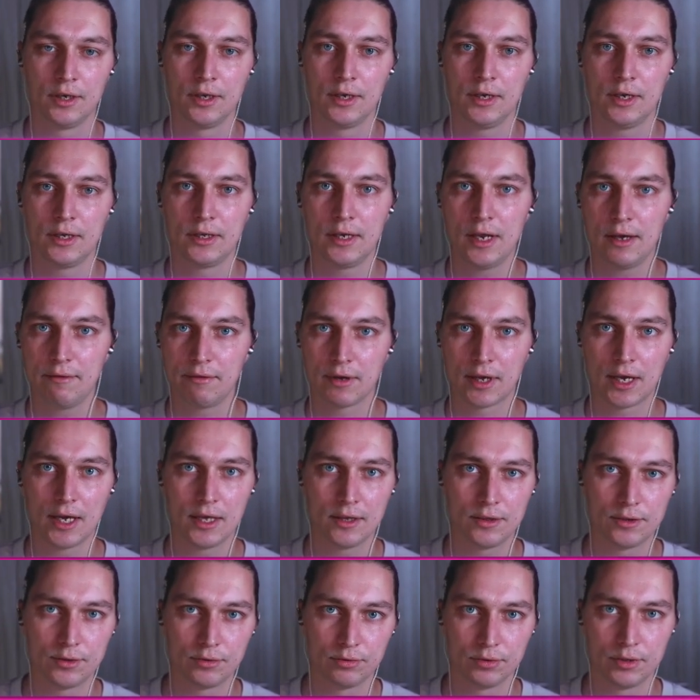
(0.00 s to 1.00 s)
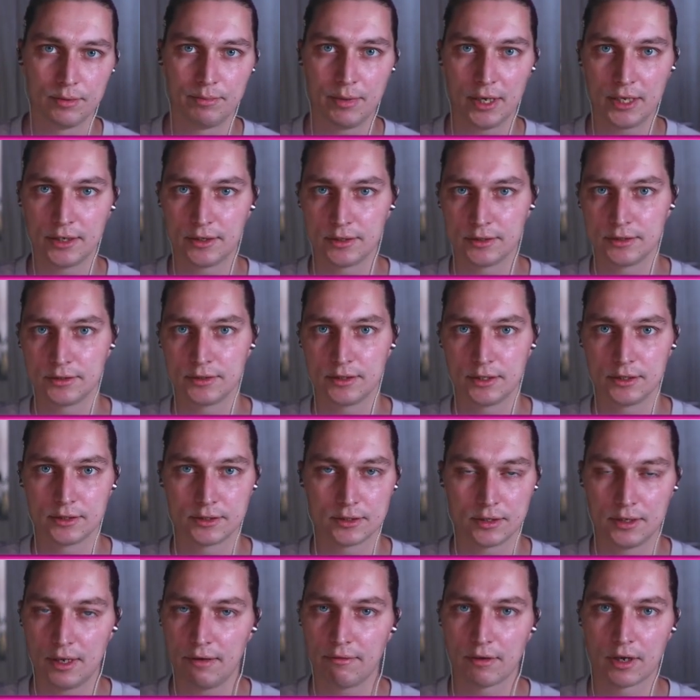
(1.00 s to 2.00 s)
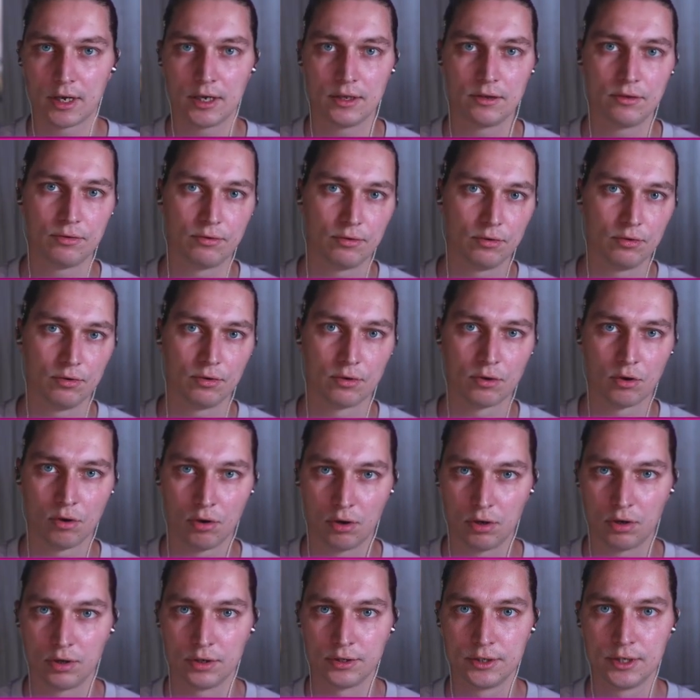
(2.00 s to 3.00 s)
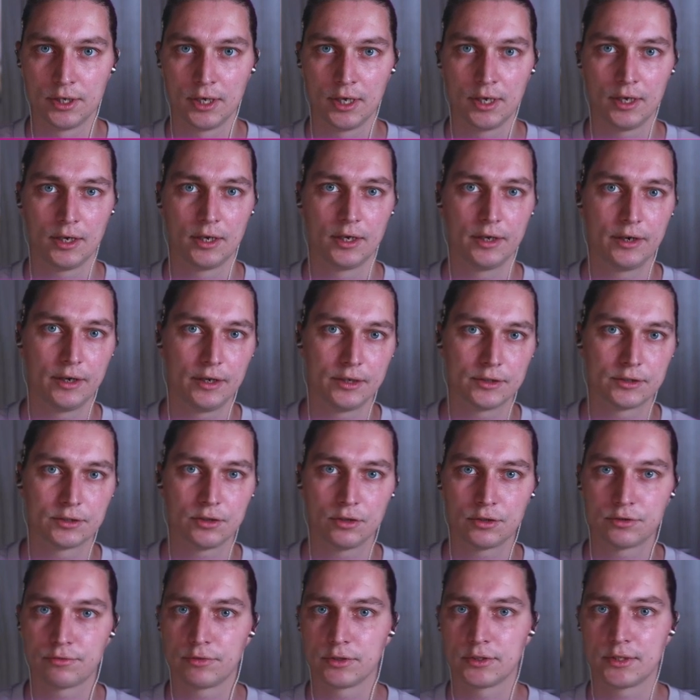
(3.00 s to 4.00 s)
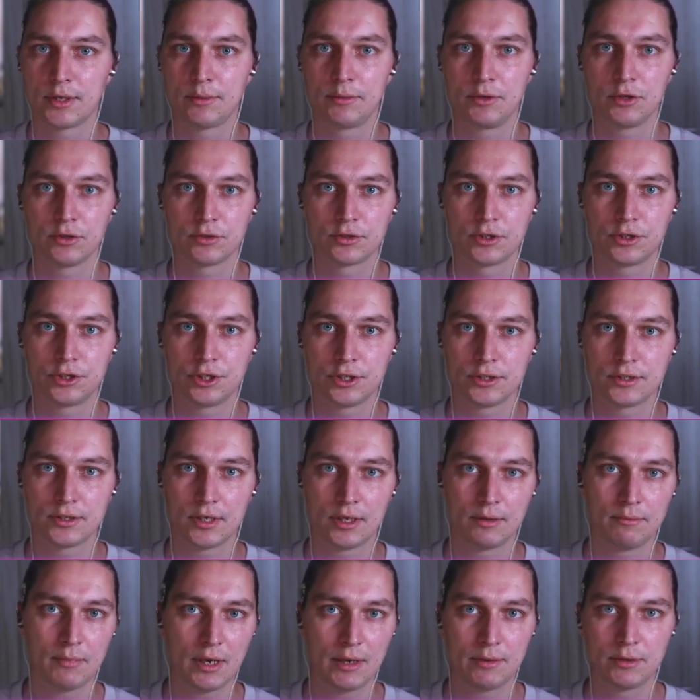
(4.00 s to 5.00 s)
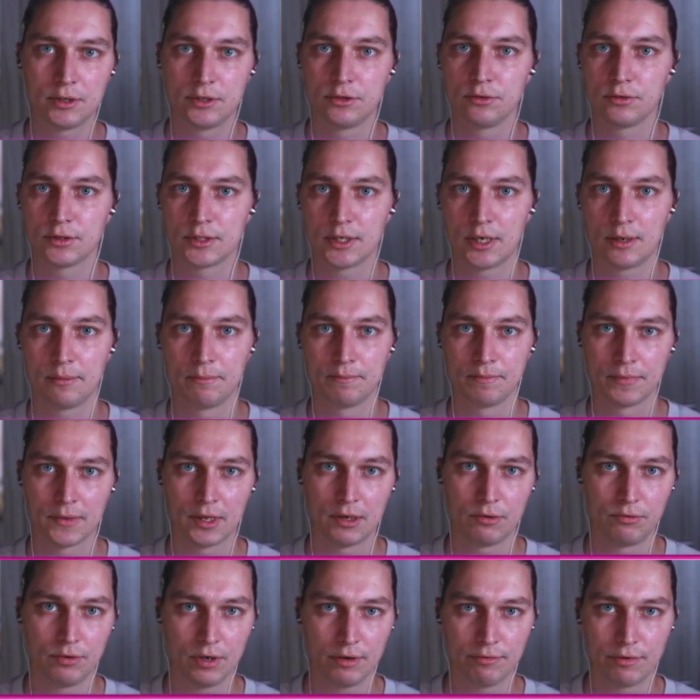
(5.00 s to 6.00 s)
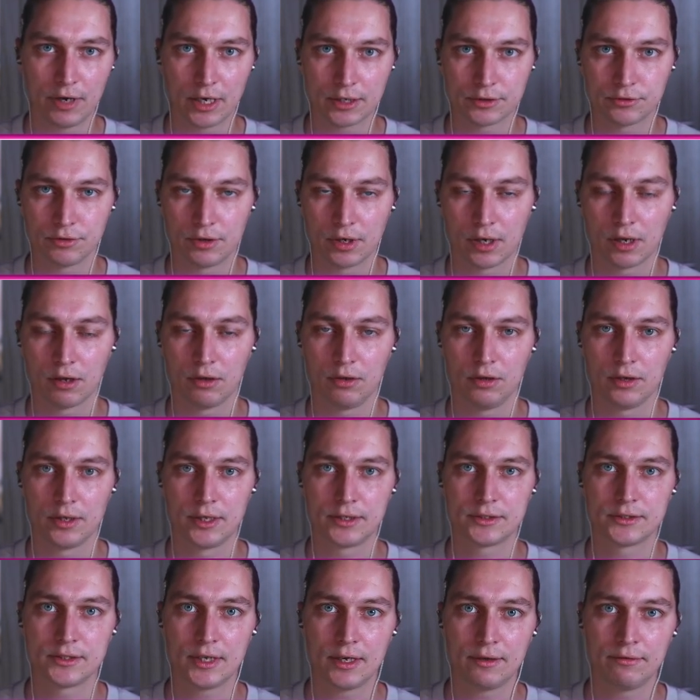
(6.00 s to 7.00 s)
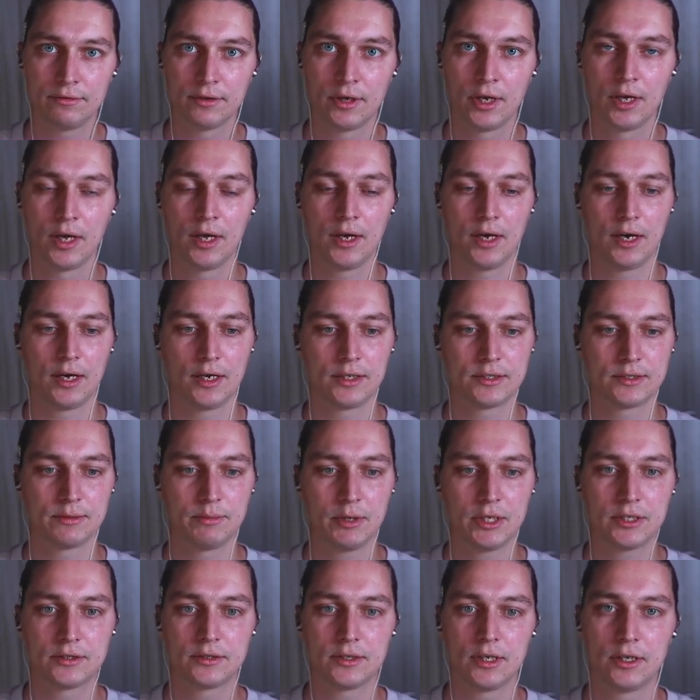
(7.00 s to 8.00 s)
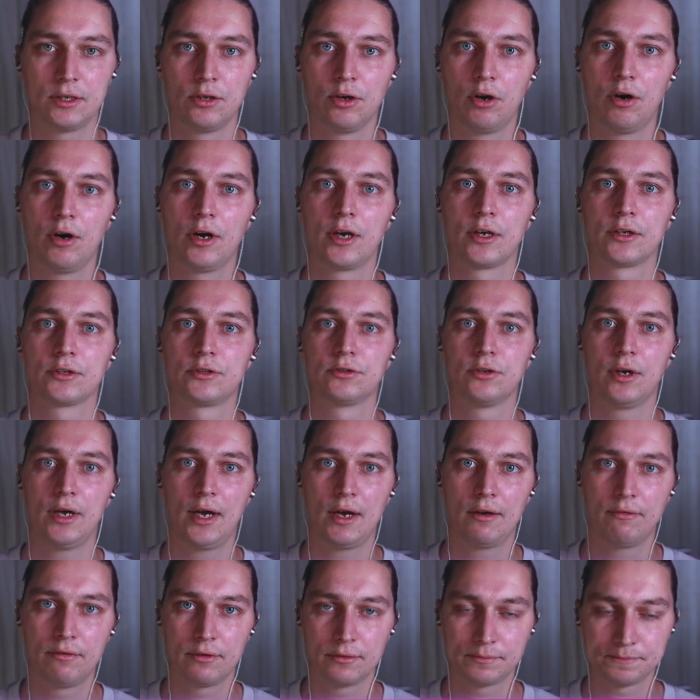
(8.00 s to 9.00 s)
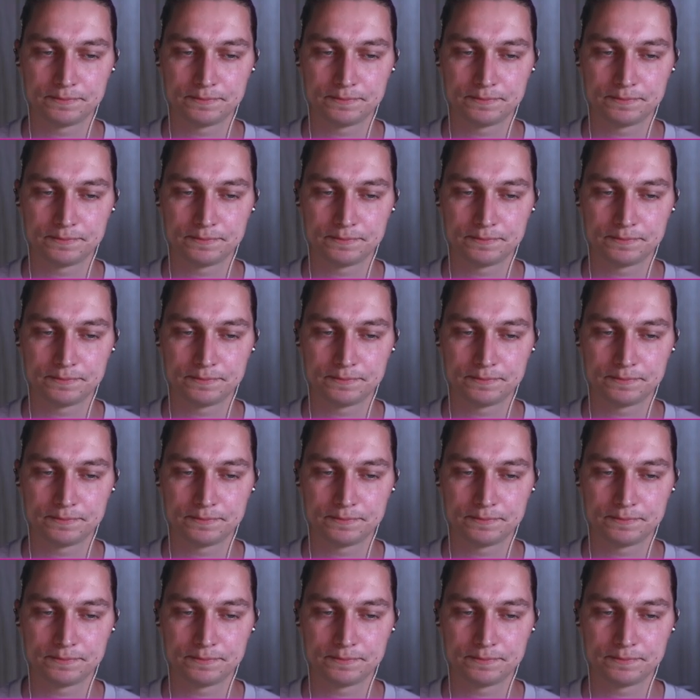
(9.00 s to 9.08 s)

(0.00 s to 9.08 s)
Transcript: navigate through dependencies, navigate through code, search for some usages, and maybe do some refactoring and all that stuff, it's a bit annoying to have